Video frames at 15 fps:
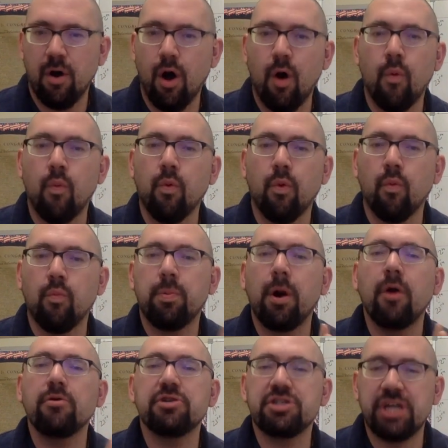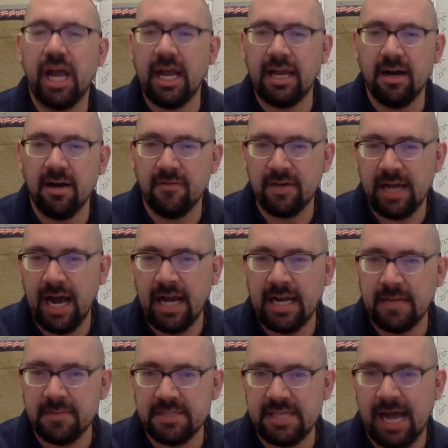a protege of a guy
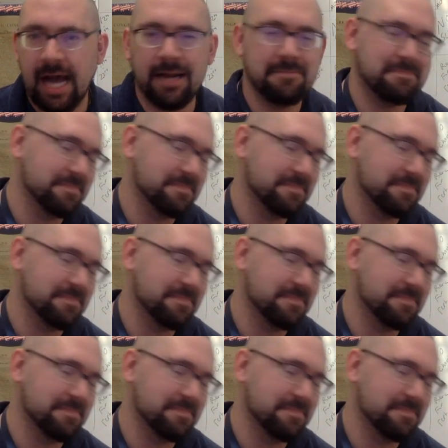named Scott.